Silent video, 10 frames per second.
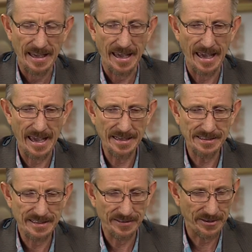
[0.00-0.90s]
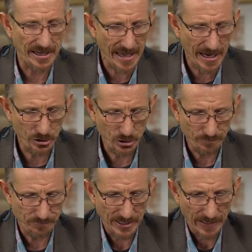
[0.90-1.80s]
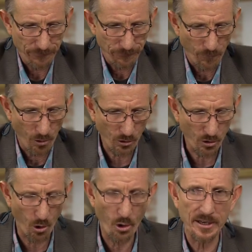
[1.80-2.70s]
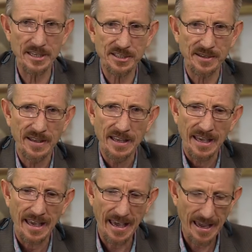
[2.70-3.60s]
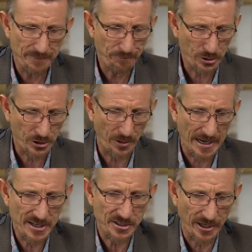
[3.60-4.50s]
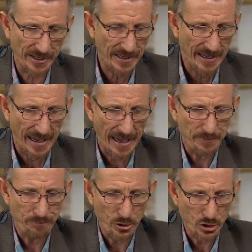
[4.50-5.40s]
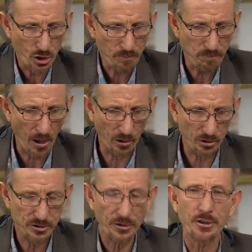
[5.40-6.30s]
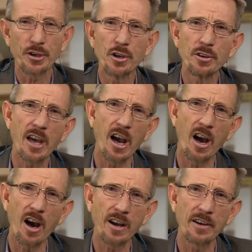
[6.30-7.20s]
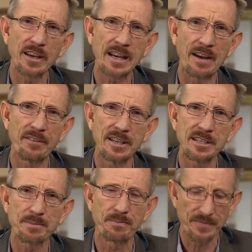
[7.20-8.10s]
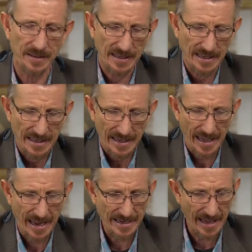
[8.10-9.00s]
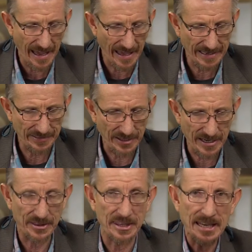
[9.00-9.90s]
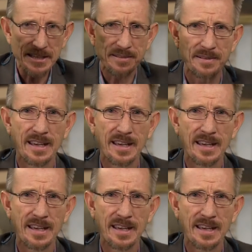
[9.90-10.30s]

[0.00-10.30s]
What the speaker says: And then he had to take 4 corners and put rings on it, and put 2 poles through the Ark of the Covenant. And then these